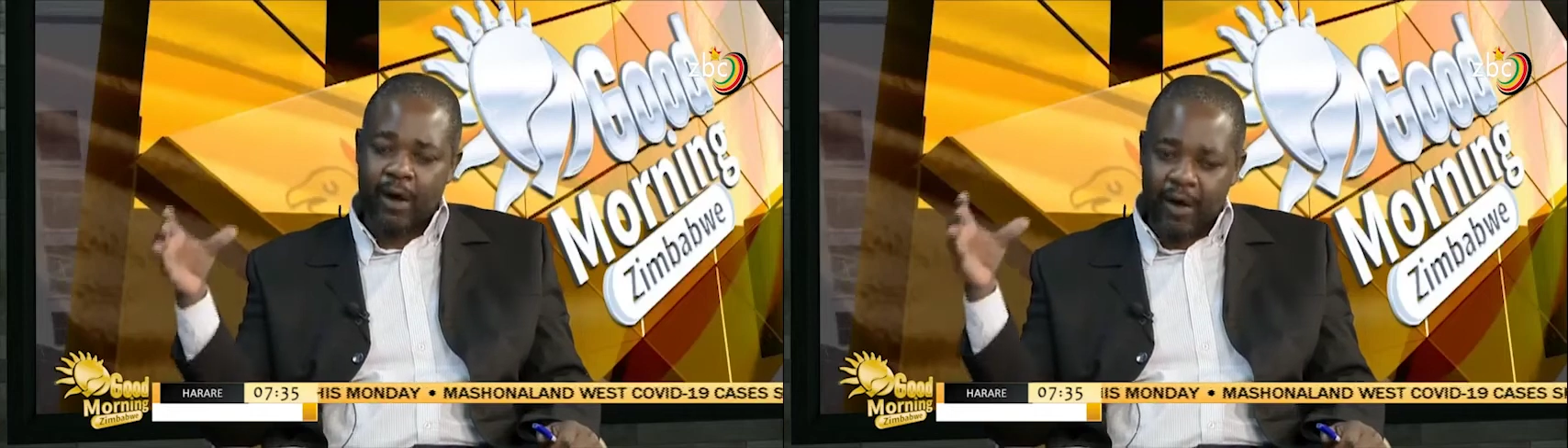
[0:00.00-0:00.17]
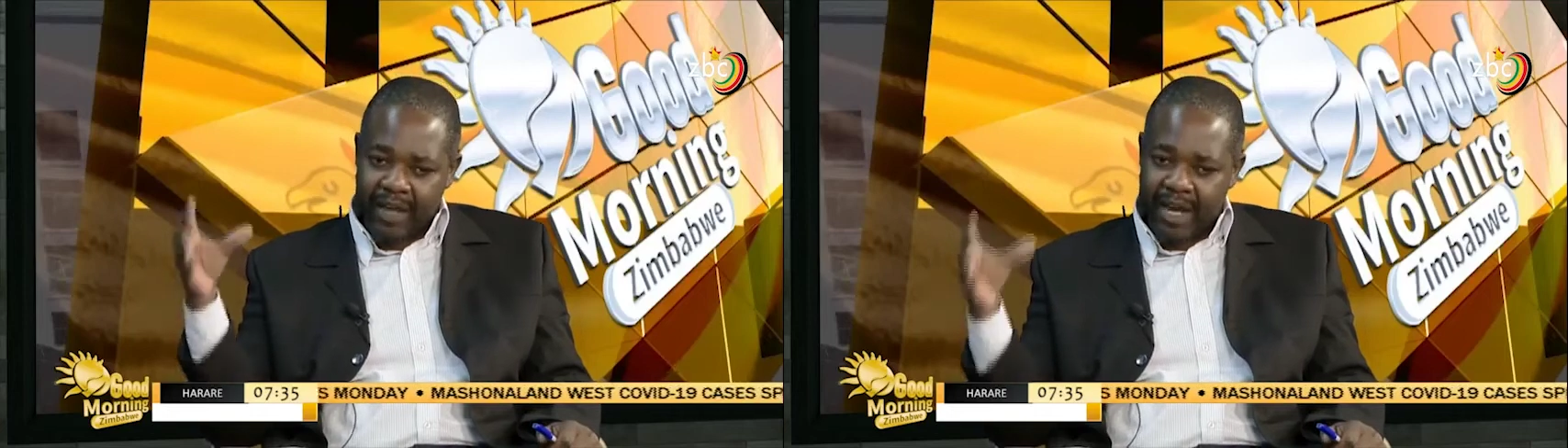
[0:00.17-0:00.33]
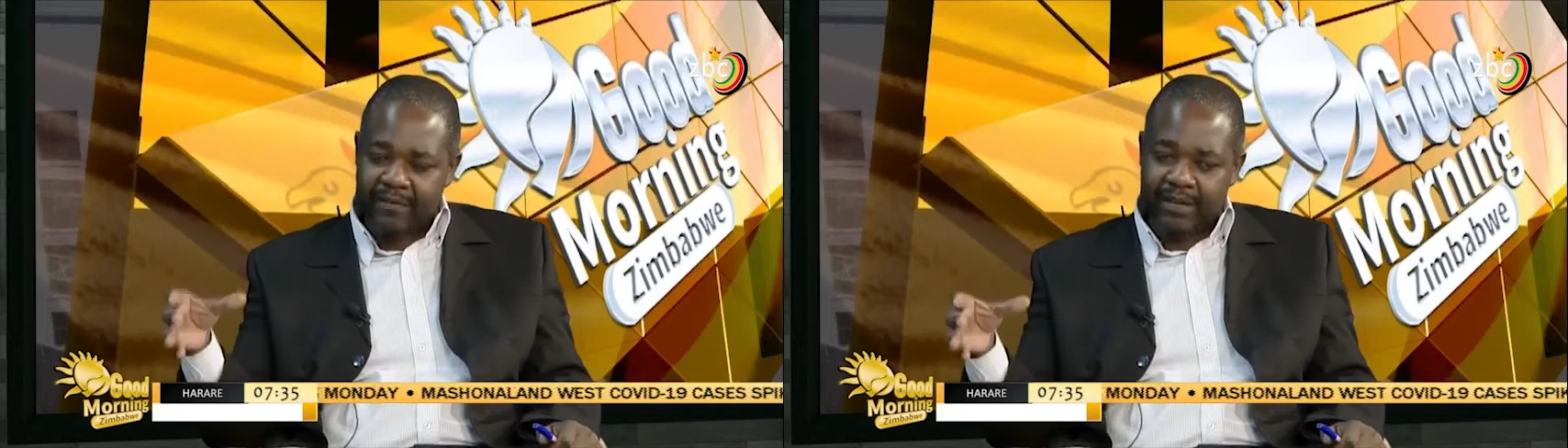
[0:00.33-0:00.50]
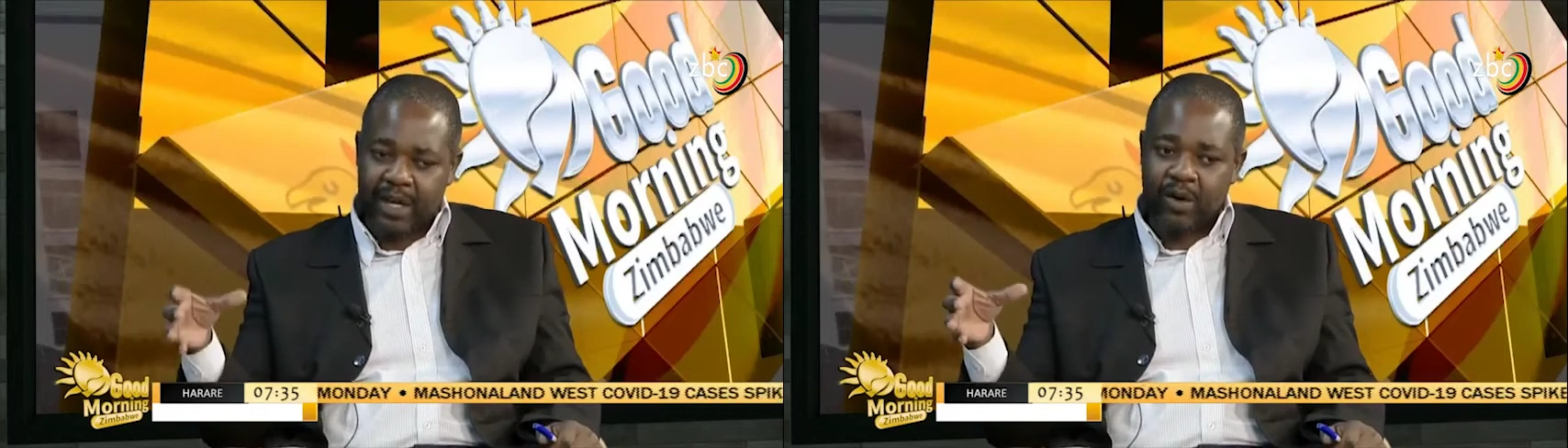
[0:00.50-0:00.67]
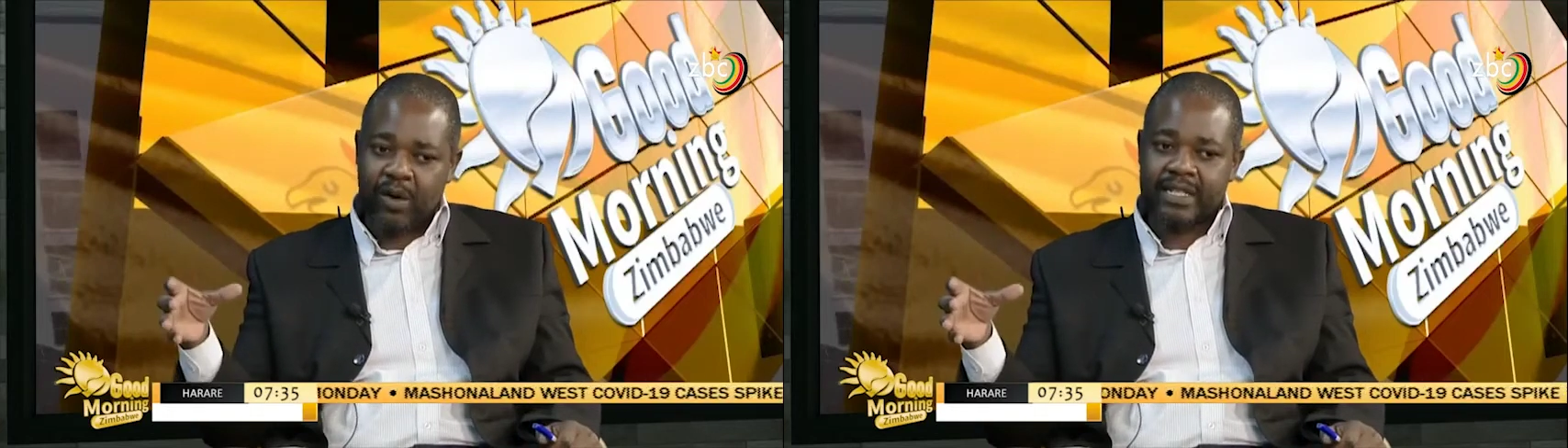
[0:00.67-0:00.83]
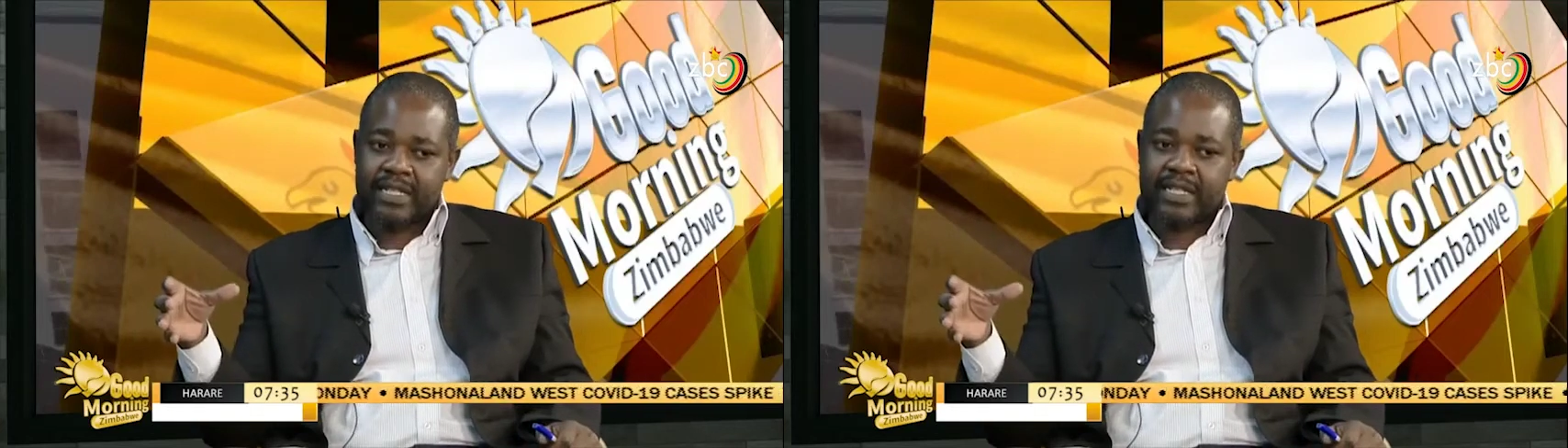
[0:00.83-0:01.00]
on the African
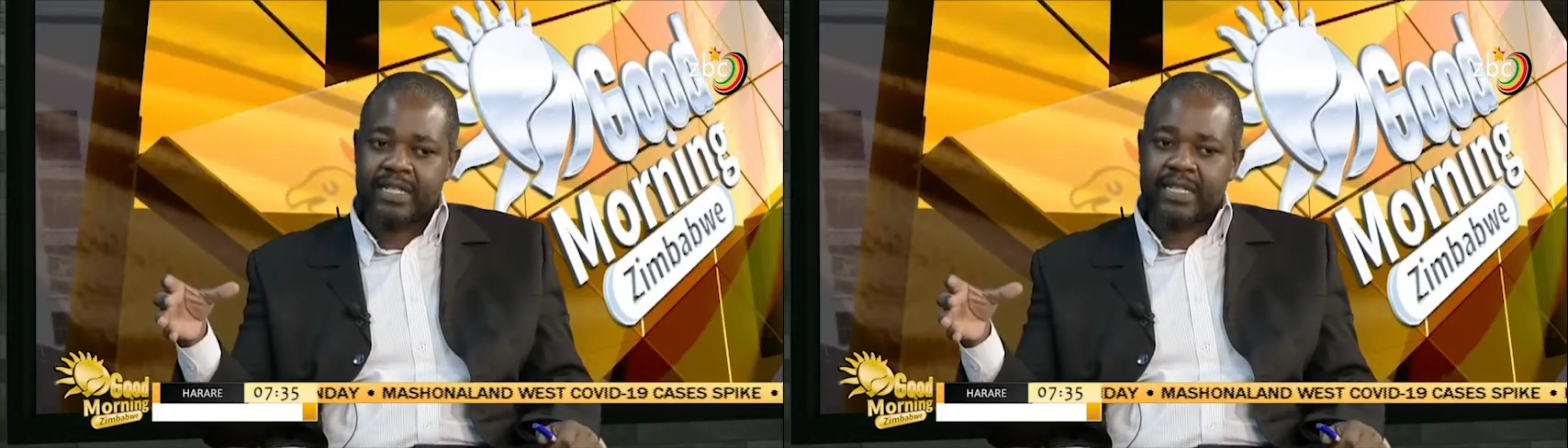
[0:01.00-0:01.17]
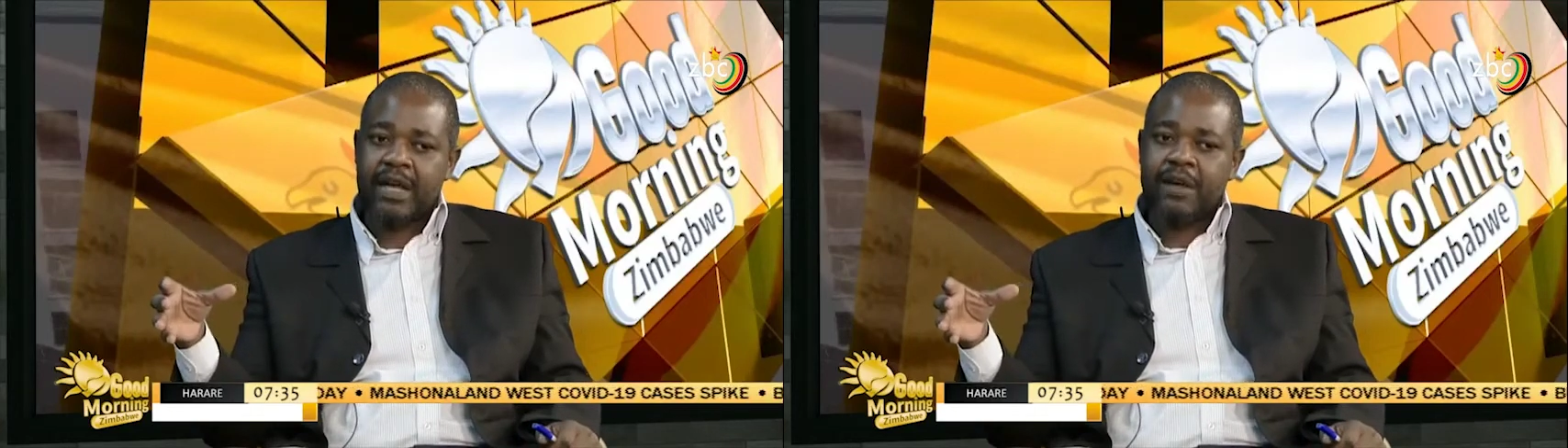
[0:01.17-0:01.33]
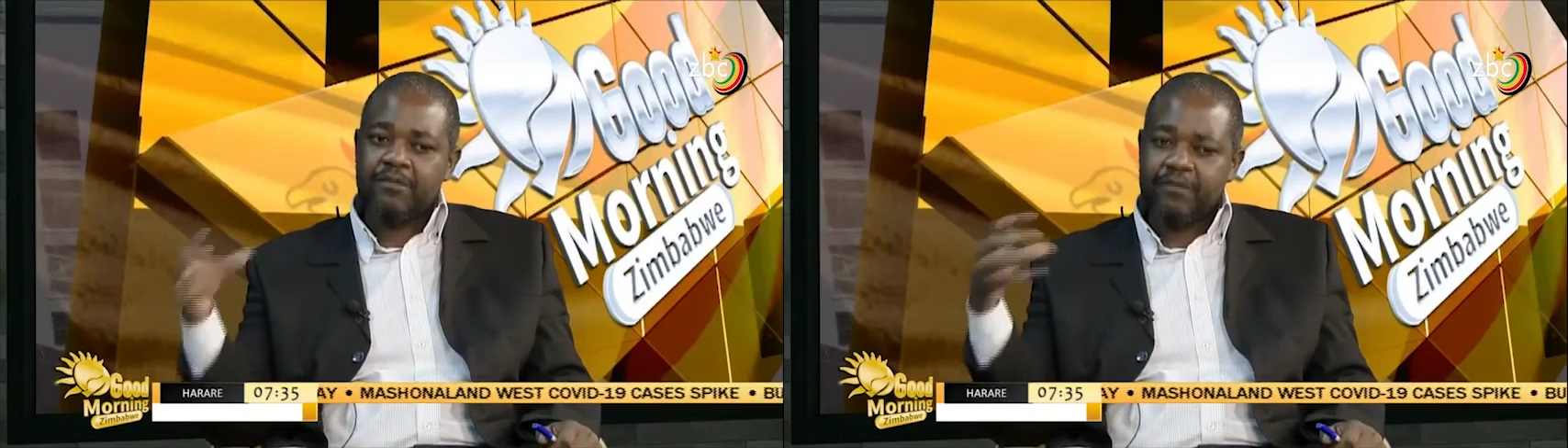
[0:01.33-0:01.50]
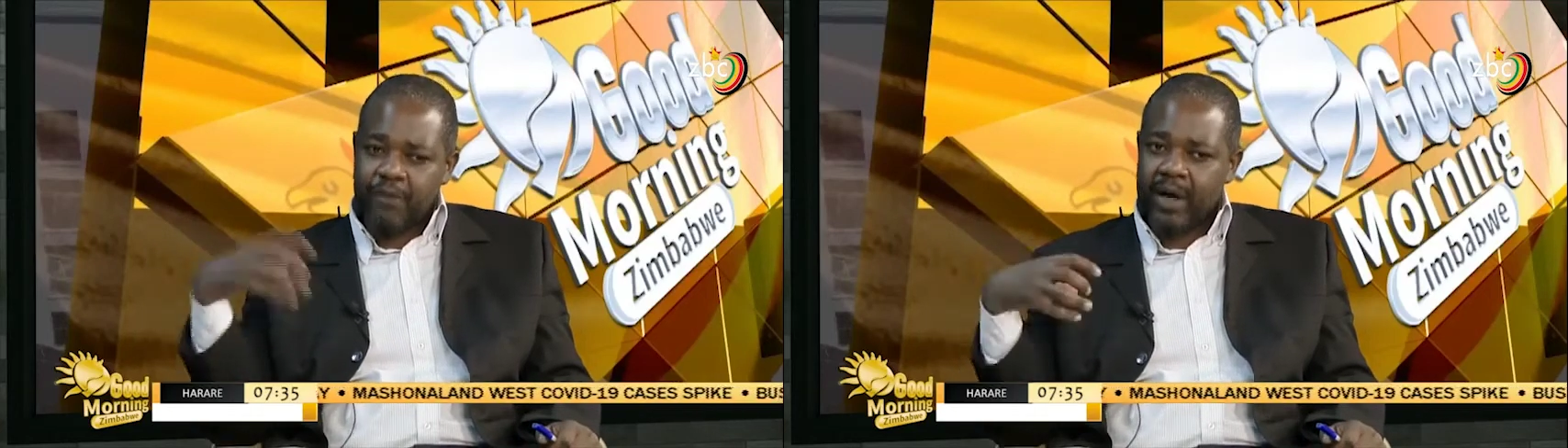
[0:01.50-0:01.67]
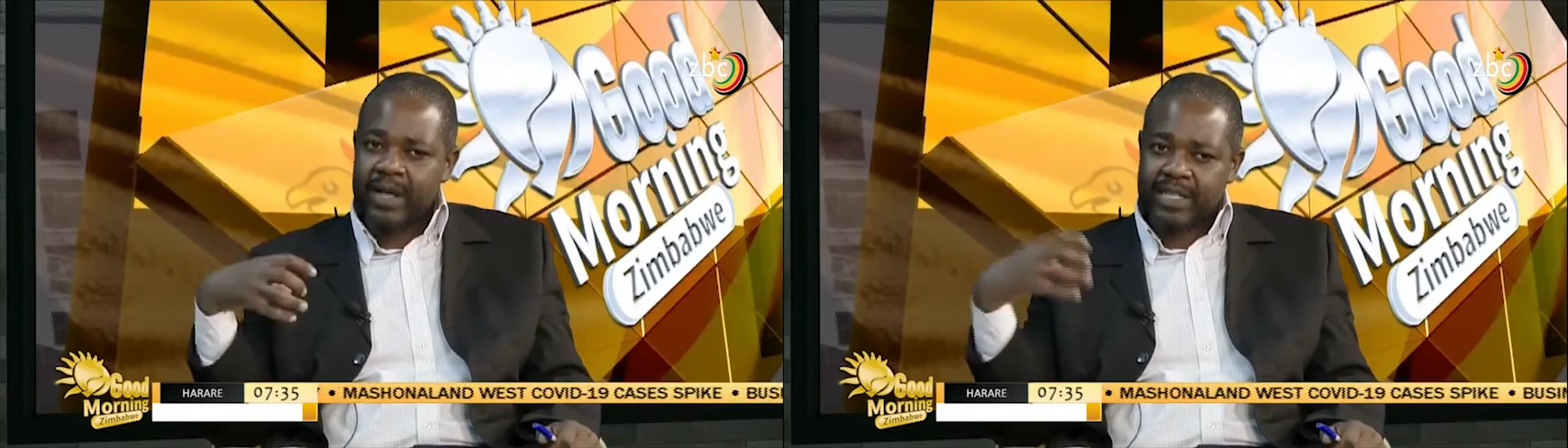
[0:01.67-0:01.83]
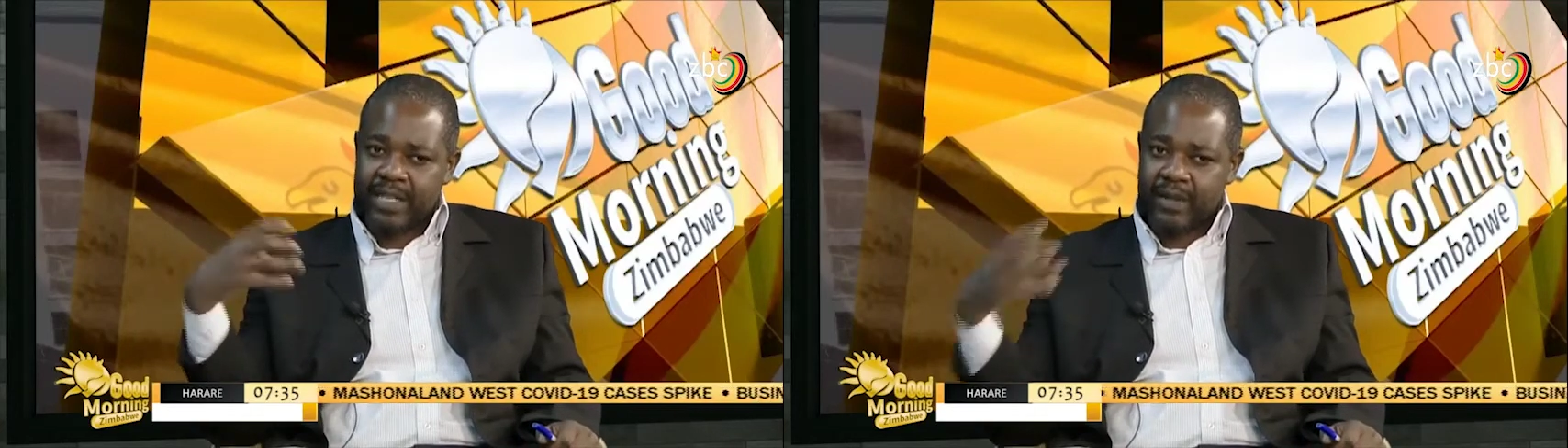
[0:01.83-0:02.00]
continent for
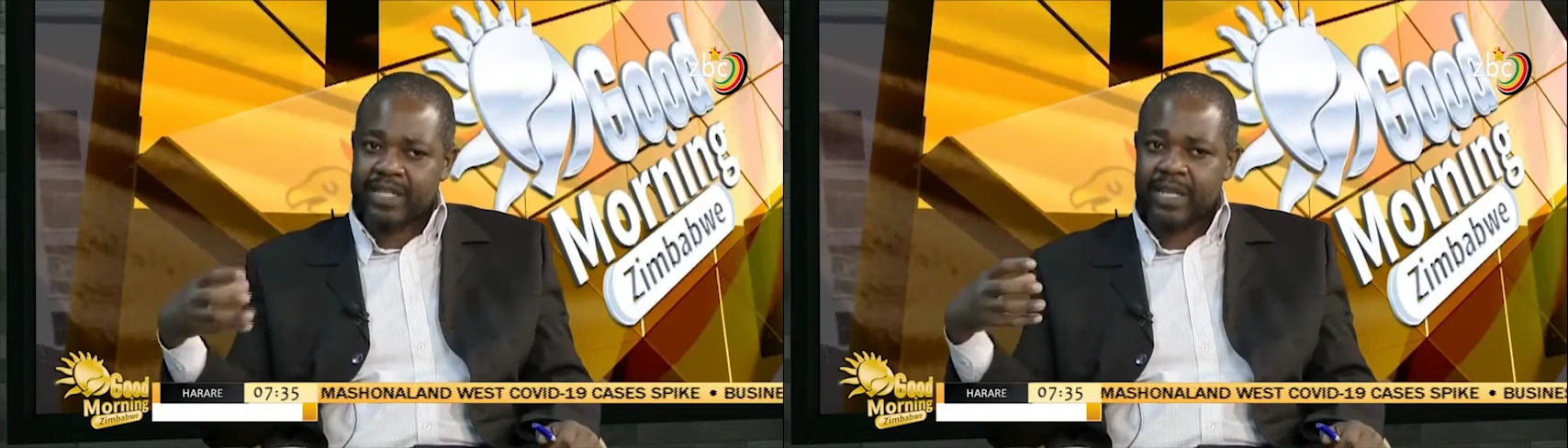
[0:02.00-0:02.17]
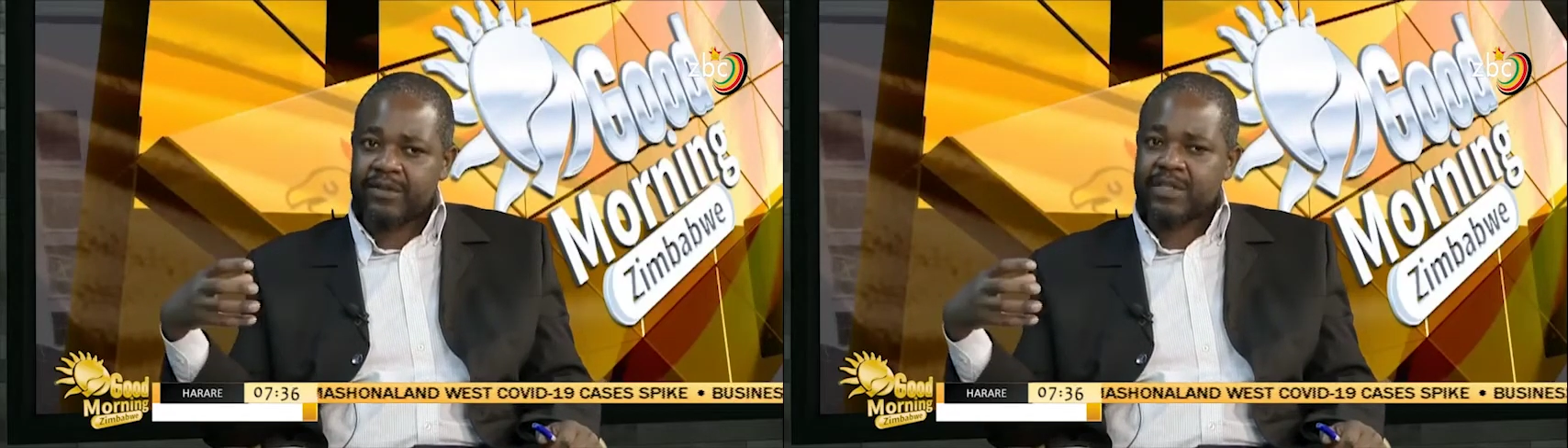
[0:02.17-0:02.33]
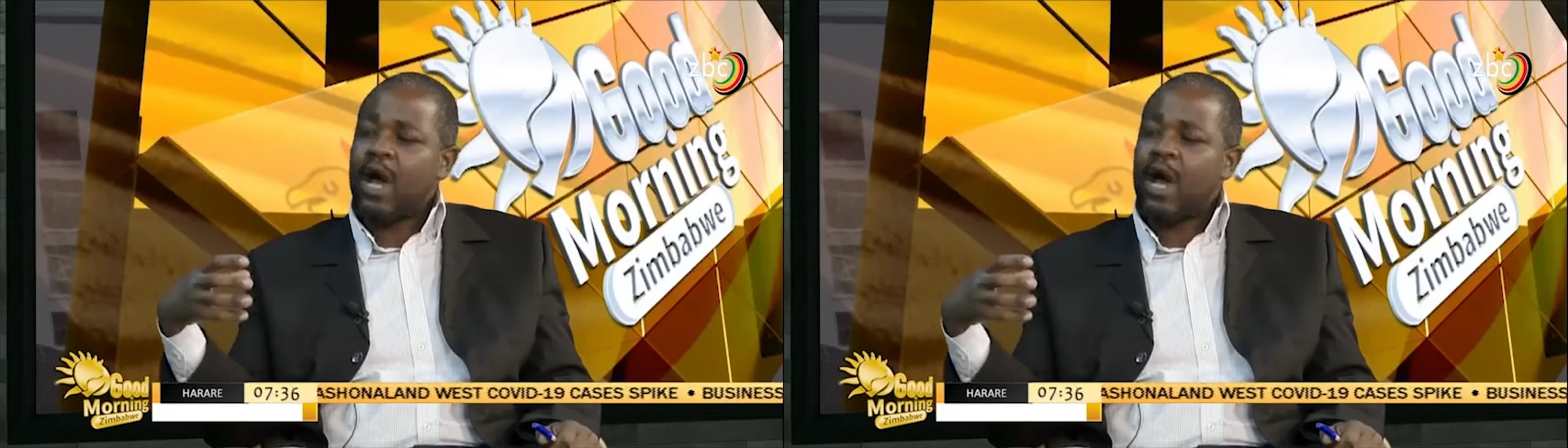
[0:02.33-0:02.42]
us and ourselves,